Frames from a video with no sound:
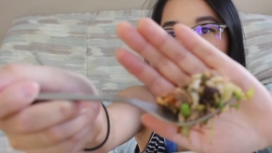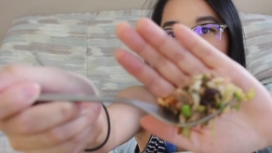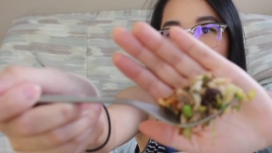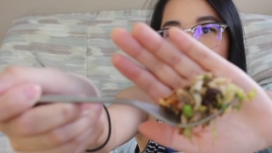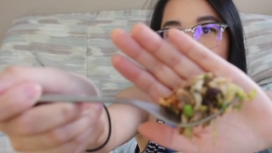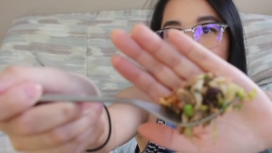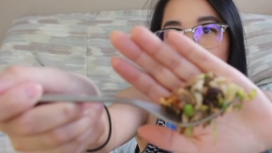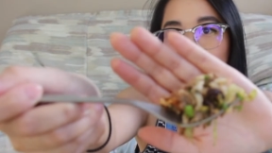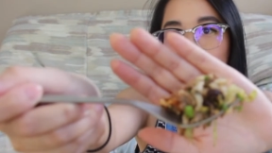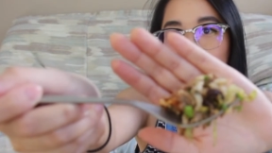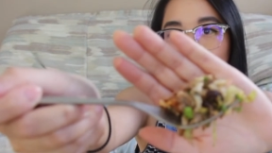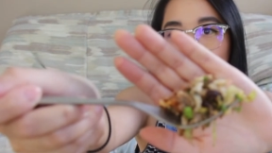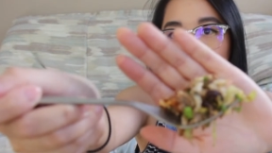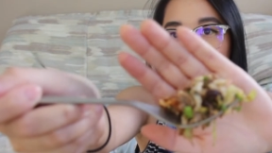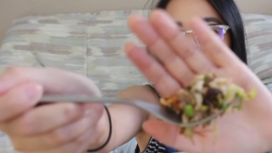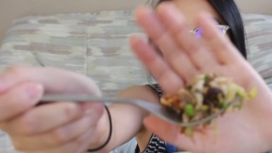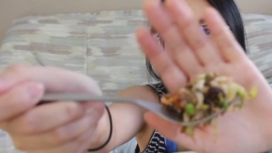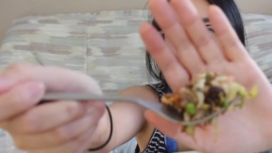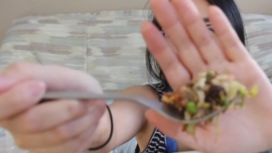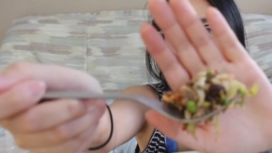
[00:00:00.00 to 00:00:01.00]
Hopefully it
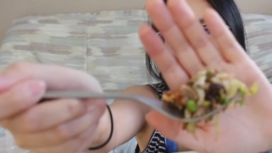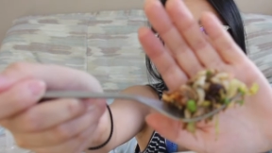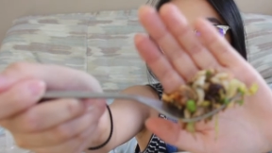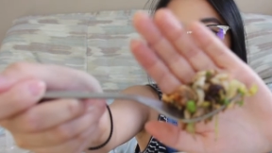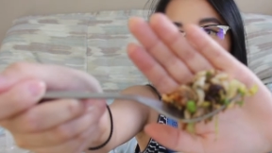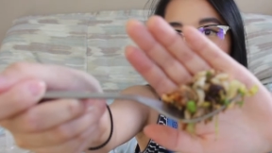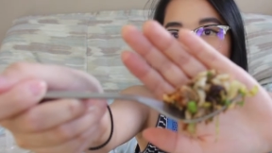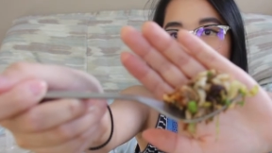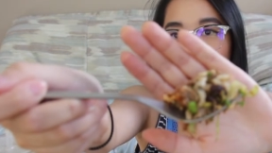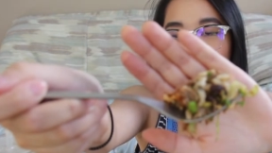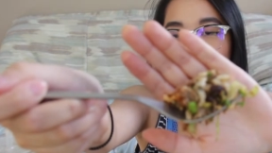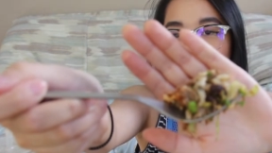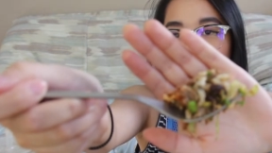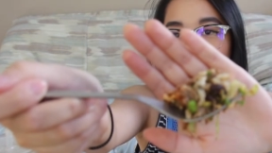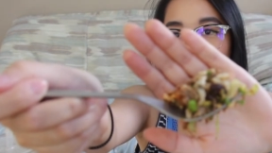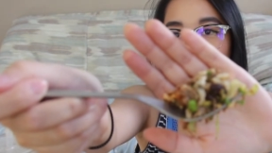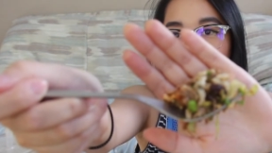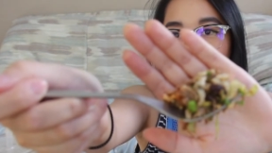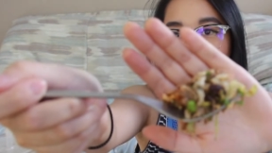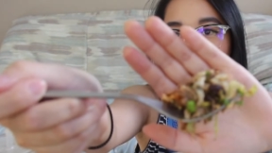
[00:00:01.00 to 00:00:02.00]
focuses. If
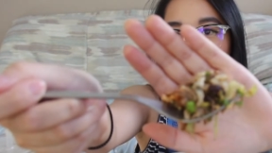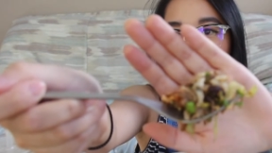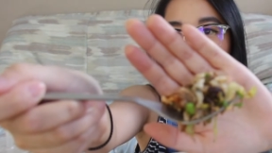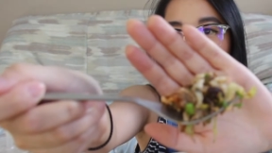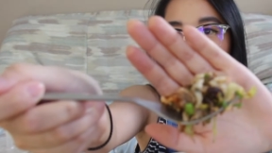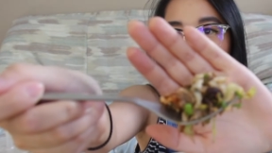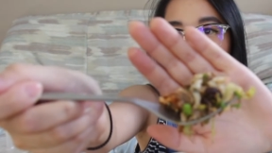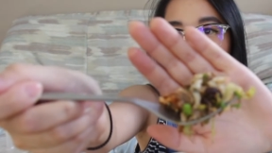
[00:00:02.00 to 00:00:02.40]
it doesn't,